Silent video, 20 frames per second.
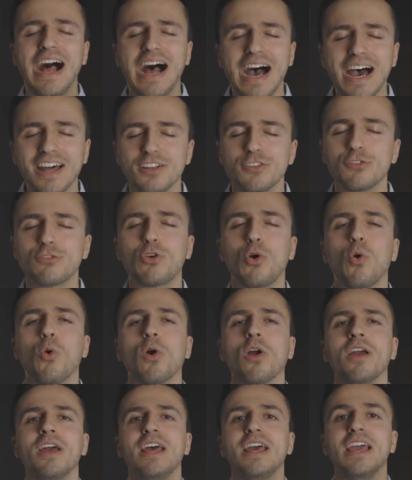at its
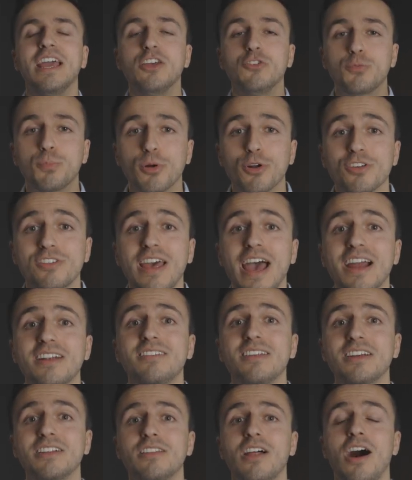core is
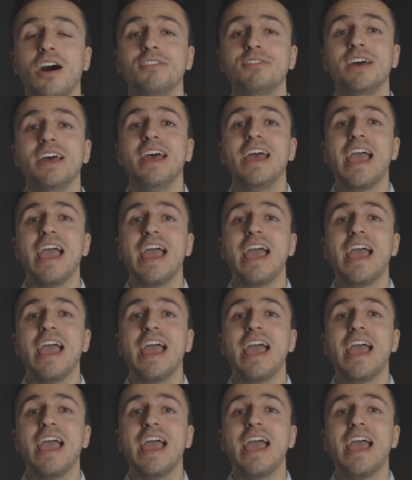protecting love,